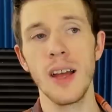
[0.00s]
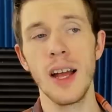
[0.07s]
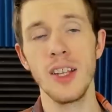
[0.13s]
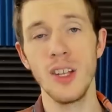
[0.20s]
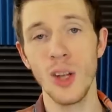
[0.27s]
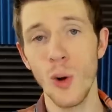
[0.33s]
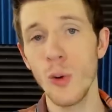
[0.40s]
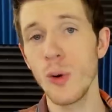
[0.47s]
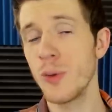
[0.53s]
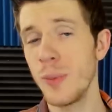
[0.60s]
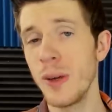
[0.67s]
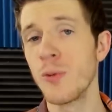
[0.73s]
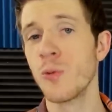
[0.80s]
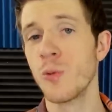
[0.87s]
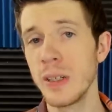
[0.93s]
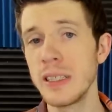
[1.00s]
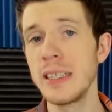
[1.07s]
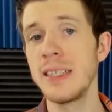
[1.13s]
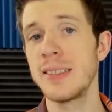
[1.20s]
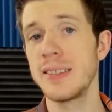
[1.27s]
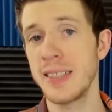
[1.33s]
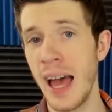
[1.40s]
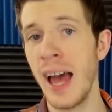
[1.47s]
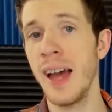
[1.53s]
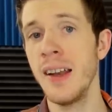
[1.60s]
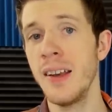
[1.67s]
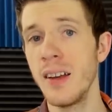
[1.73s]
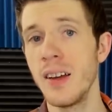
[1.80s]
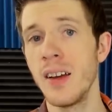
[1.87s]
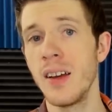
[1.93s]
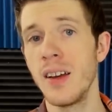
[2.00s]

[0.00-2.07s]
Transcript: And you know what would be really sad